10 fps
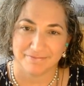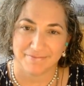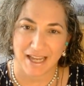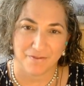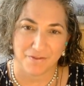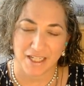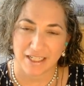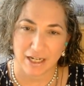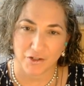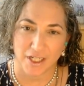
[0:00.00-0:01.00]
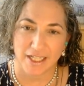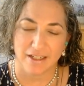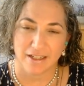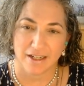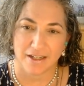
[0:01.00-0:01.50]
have
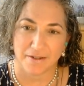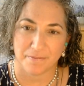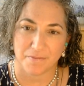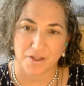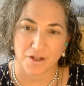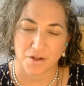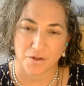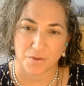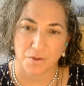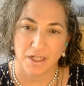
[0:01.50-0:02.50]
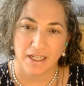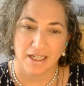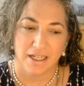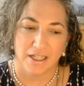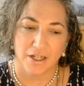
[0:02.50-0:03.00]
integrity. So,
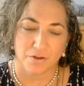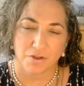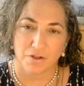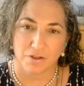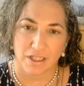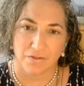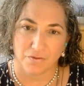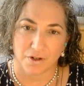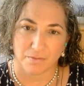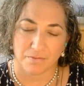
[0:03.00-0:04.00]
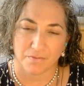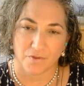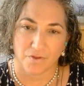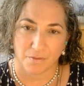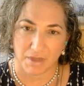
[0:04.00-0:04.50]
certainly from
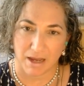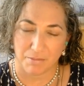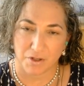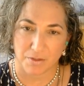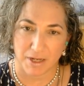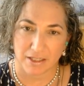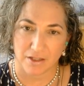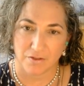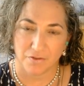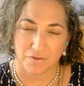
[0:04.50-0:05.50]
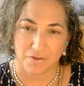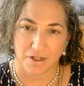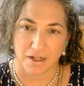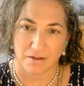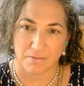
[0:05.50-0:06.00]
that perspective,
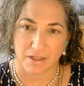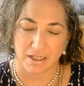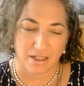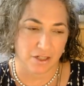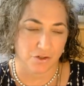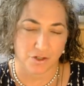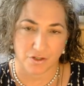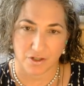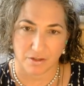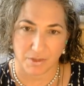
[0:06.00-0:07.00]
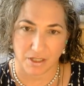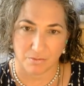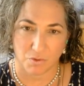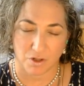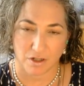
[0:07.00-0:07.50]
it introduces me to
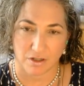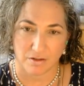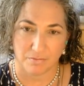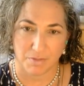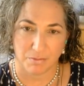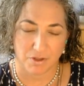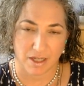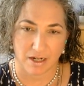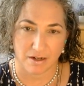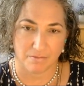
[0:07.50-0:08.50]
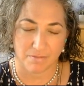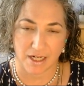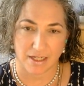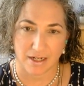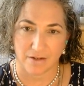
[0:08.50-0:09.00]
more people that I
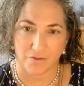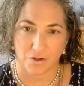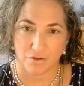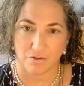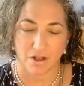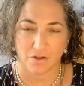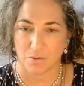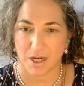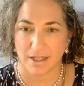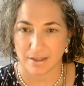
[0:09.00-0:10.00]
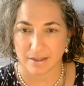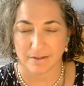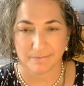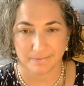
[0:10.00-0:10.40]
might not have known otherwise.